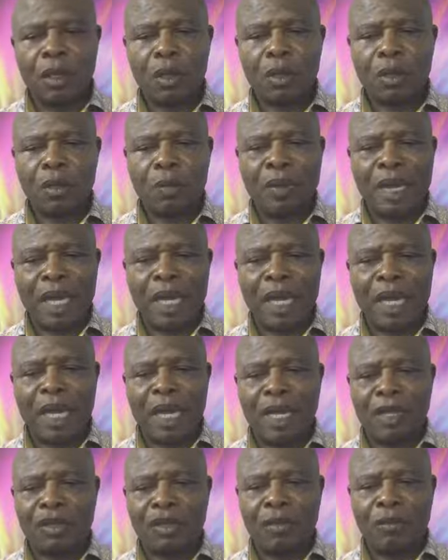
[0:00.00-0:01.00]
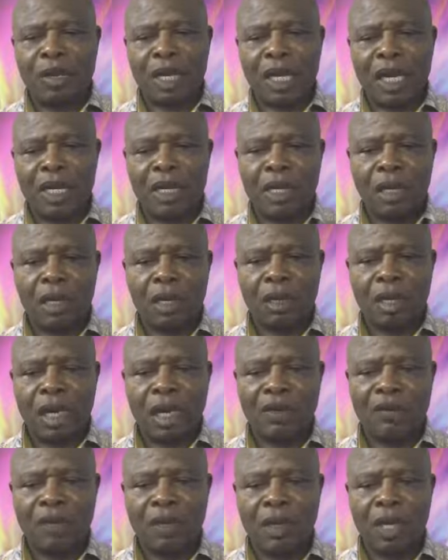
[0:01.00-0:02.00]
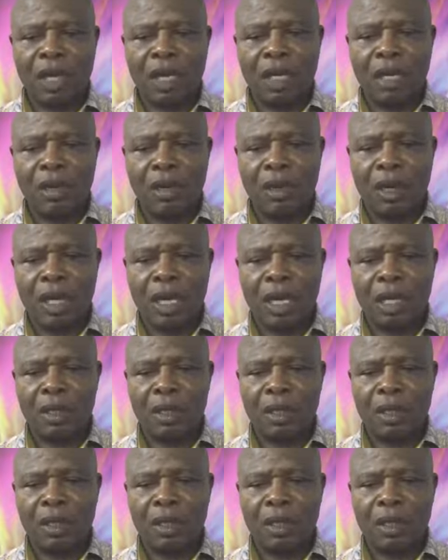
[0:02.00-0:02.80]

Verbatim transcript: Tobeka, Tobeka, the Lord love you. Hallelujah.